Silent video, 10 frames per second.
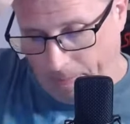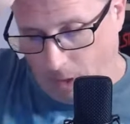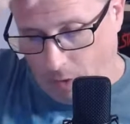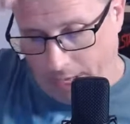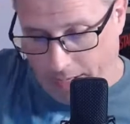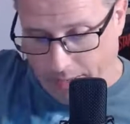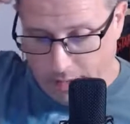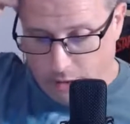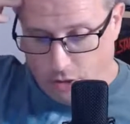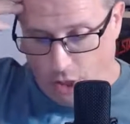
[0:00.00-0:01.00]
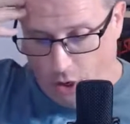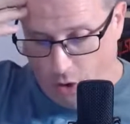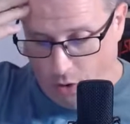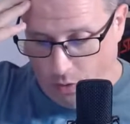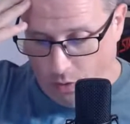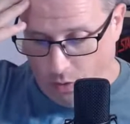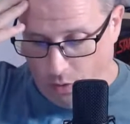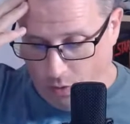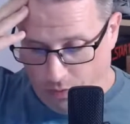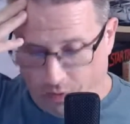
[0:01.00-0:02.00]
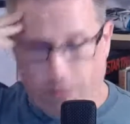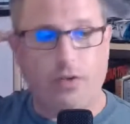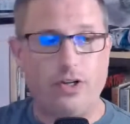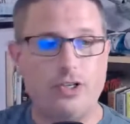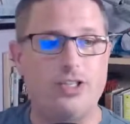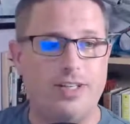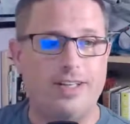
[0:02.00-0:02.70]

Okay, so the first